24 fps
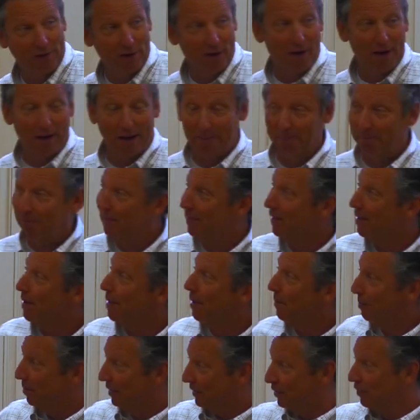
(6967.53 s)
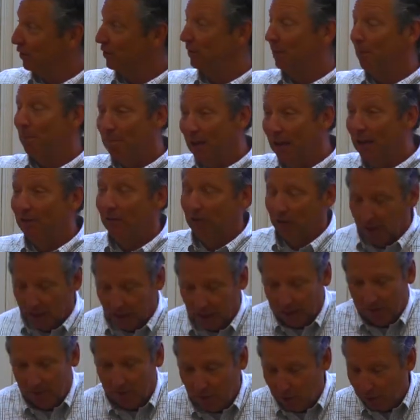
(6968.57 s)
time. But just to
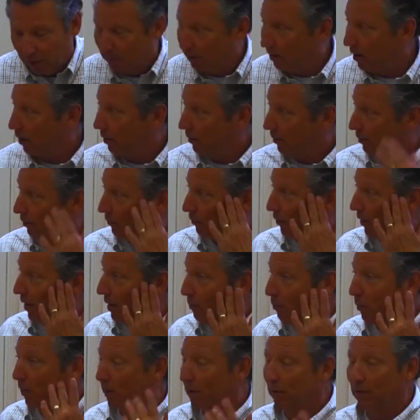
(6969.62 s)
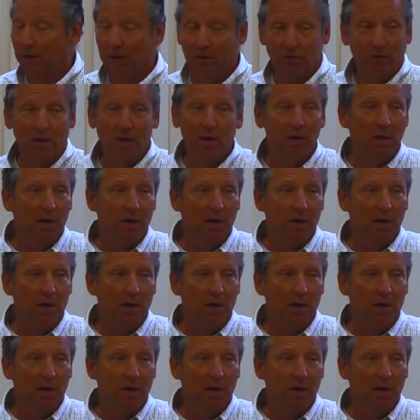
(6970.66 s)
basically give you the, ground, the framework of this.